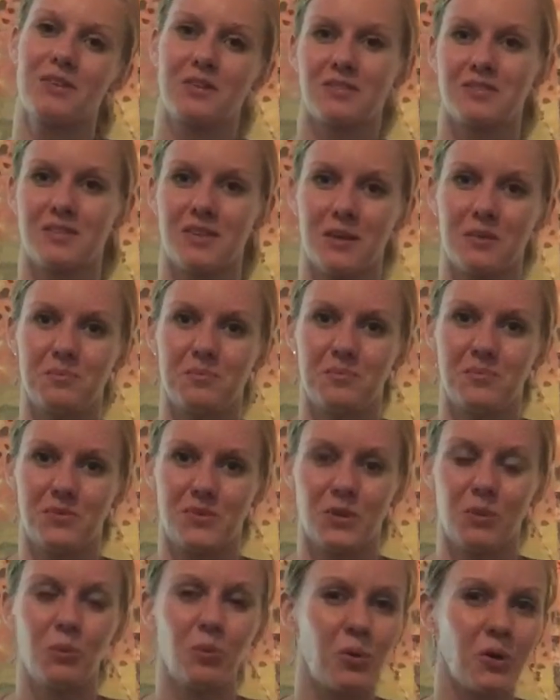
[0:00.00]

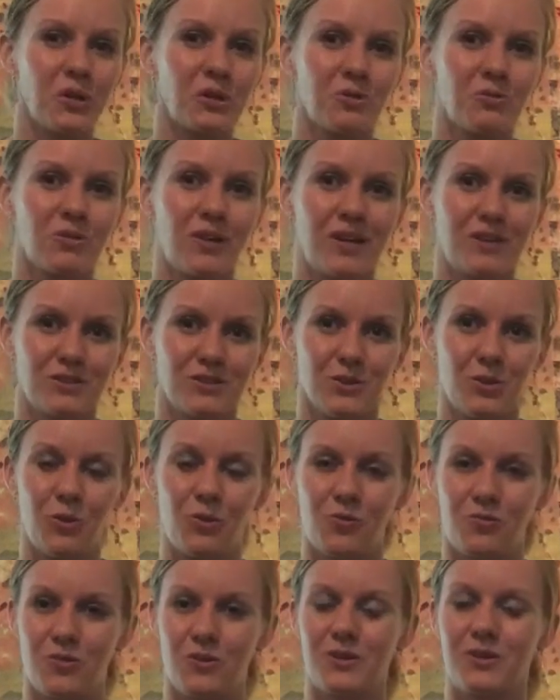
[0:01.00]
some work friends
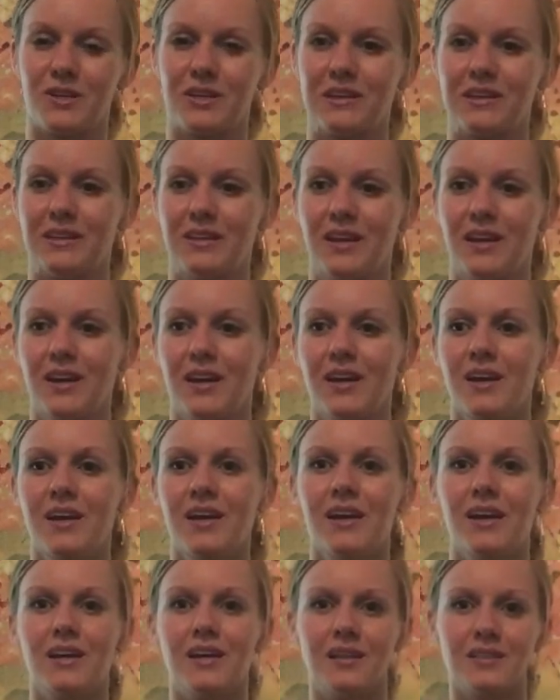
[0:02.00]
over
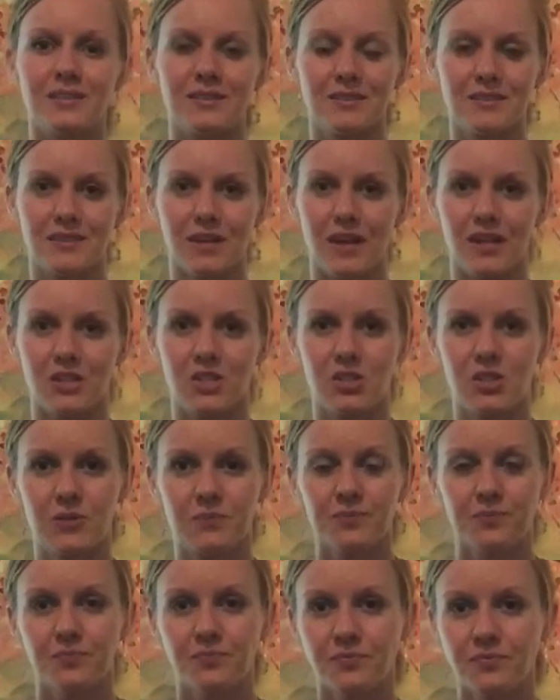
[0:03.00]
and such.
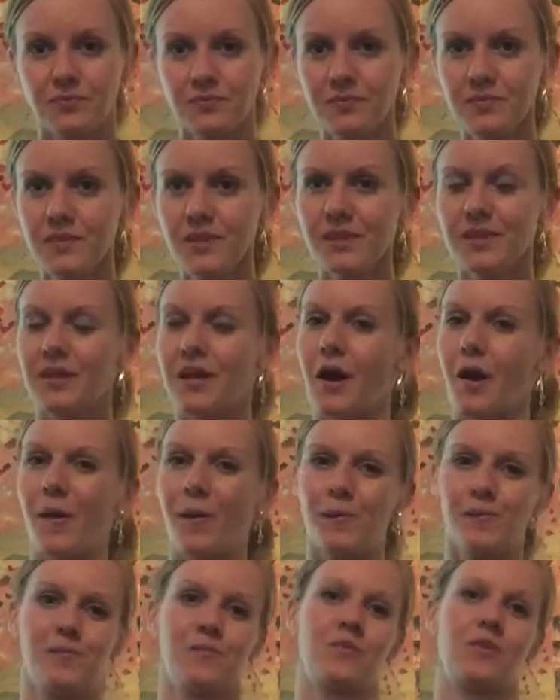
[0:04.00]

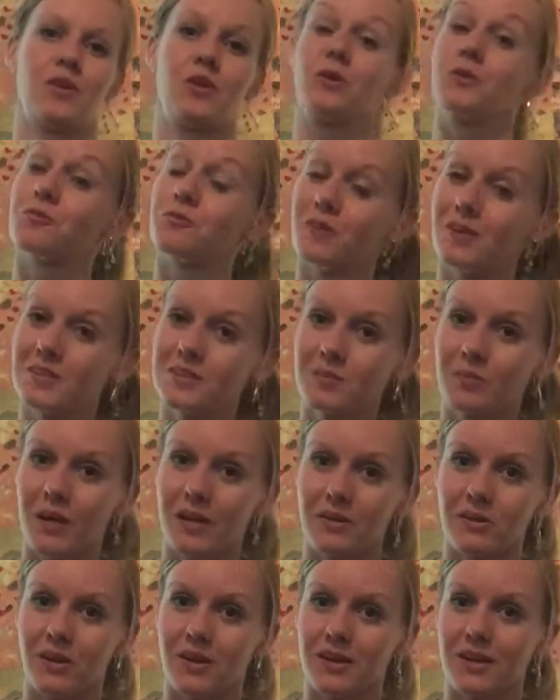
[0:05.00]
Now, your friends
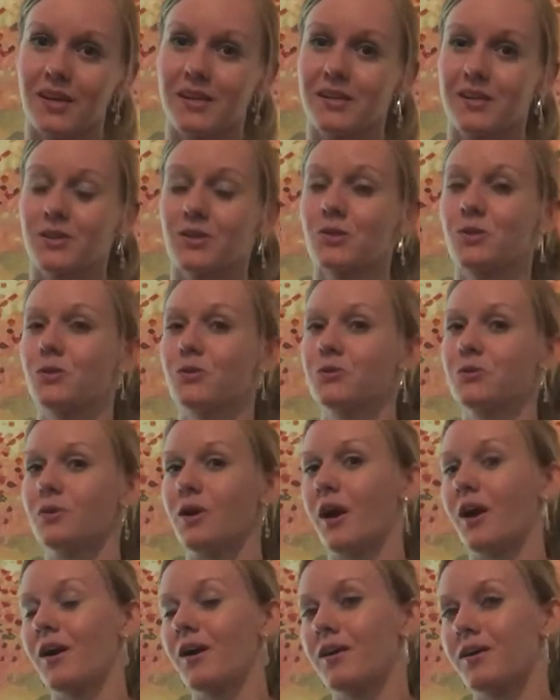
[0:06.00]
might not care who you
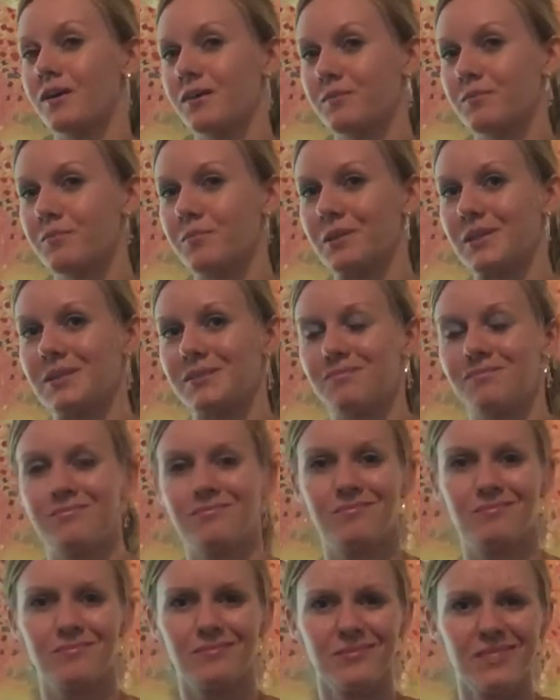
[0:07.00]
are, but
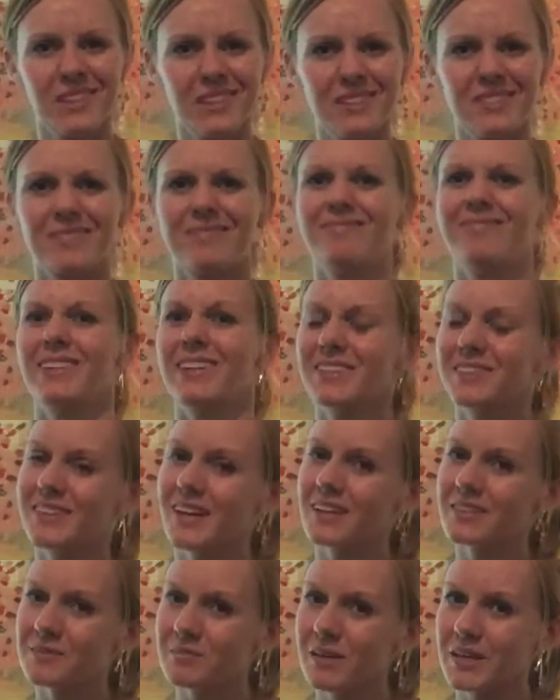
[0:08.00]
it
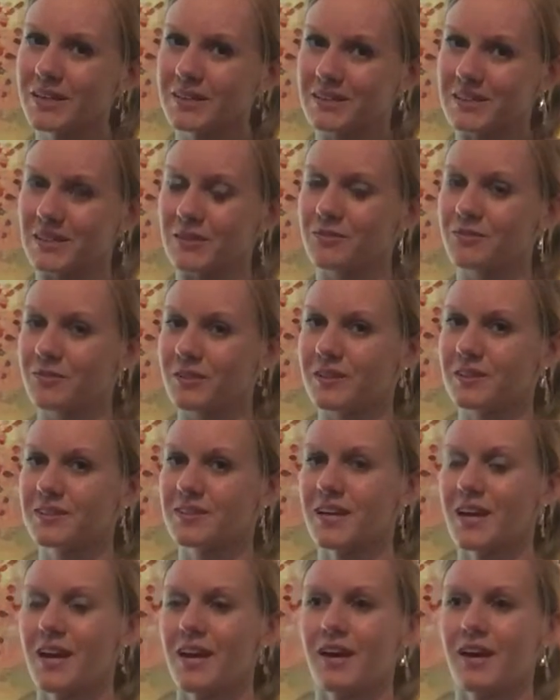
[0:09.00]
does make a difference